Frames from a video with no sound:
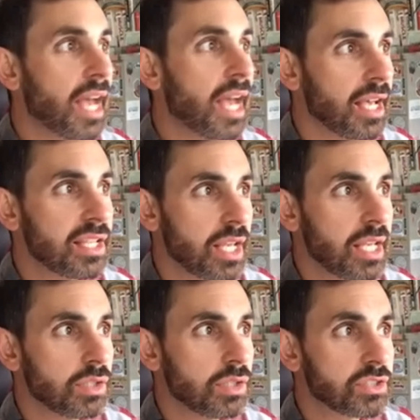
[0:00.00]
Yeah,
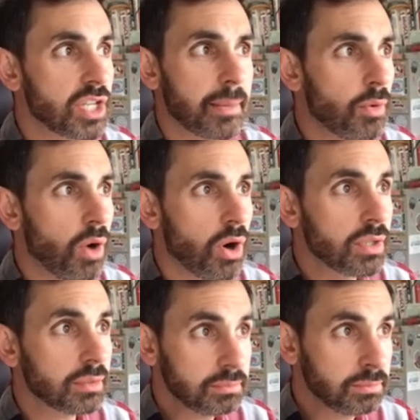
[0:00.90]
don't get me
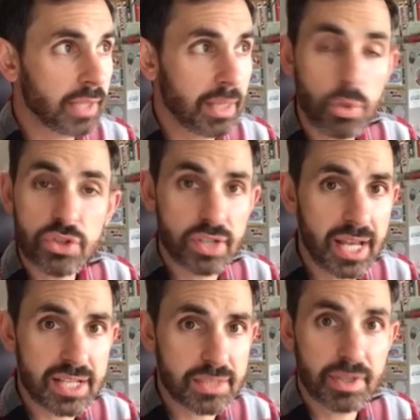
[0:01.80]
wrong,
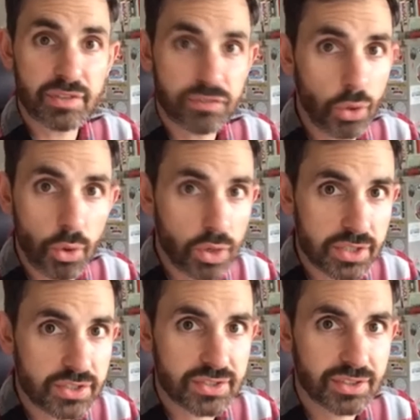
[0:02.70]
it hasn't been a
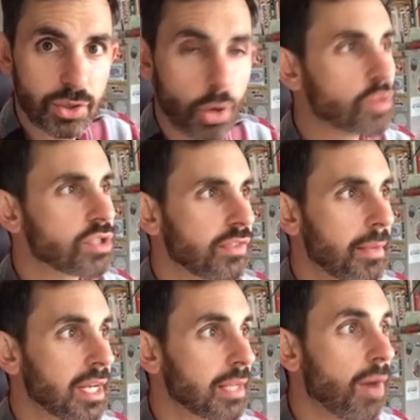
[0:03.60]
flawless quarter
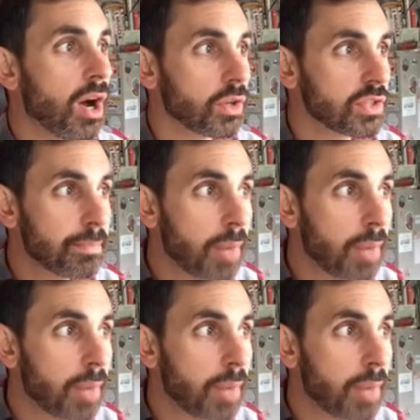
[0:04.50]
of a million miles,